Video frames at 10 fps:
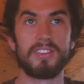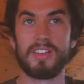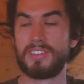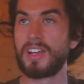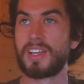
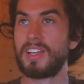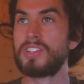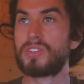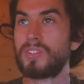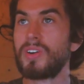as like an
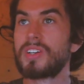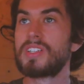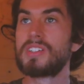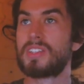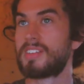
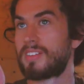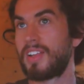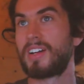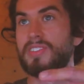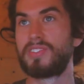introduction to this
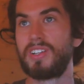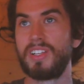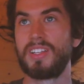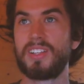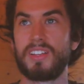life
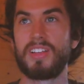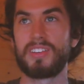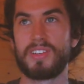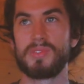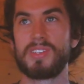really.
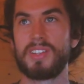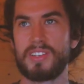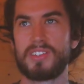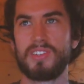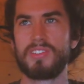Like, it was a
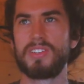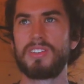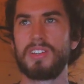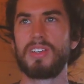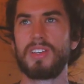nice country
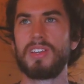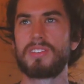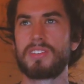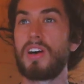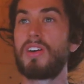to
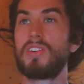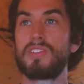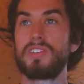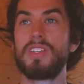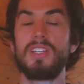start
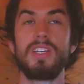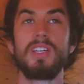off in.